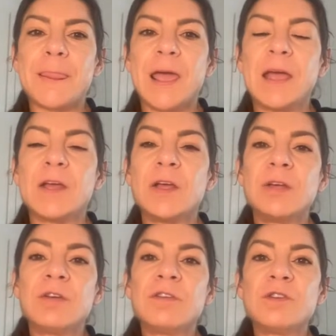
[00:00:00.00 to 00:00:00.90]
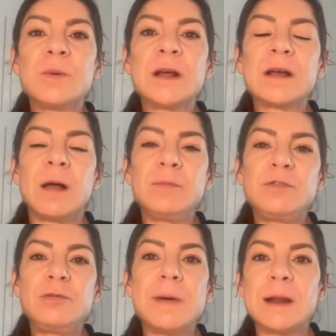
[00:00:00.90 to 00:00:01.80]
Okay. So when it comes
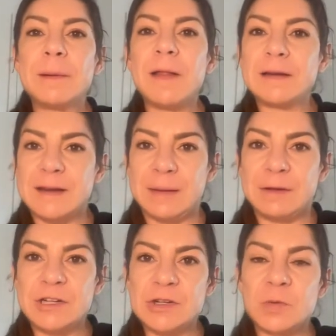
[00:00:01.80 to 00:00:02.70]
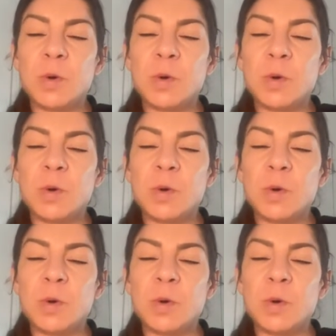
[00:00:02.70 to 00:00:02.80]
to metabolic damage,